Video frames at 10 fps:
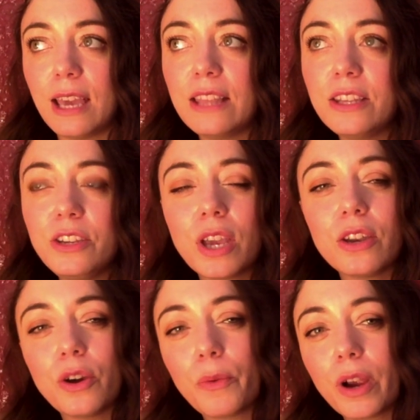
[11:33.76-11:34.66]
And then you
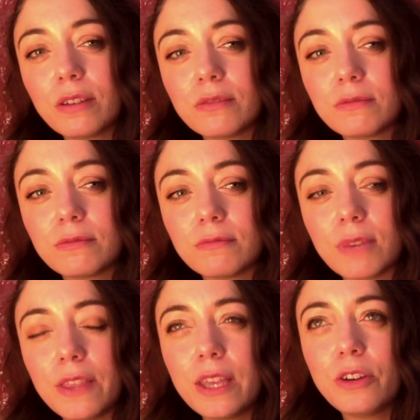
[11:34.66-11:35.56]
get nowhere.
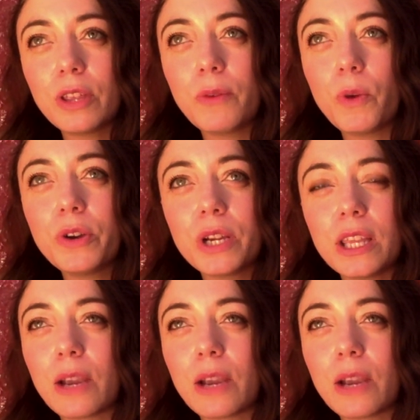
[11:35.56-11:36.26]
And then you're wondering,